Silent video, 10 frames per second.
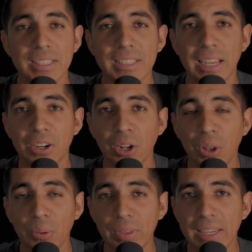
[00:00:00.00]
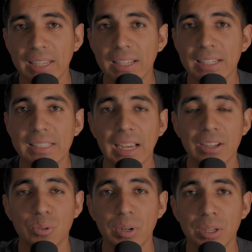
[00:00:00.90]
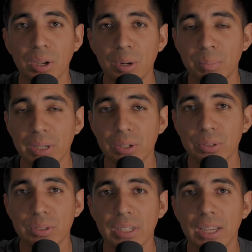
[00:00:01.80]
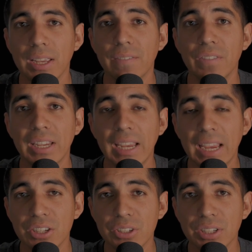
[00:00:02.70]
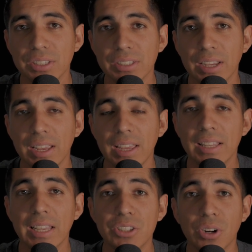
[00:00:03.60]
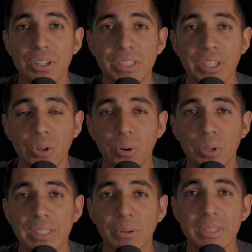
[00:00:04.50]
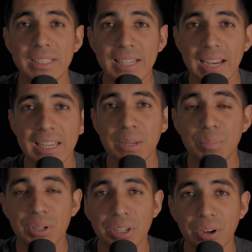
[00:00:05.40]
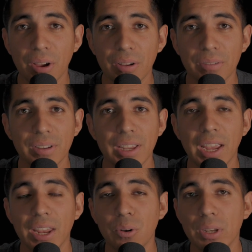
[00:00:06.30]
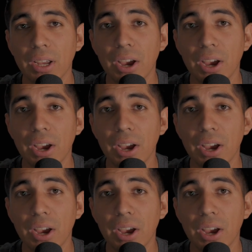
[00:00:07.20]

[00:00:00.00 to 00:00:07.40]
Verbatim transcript: designer clothing, stack of $20 bills, vacations. They started to sell a course that was 90% off and only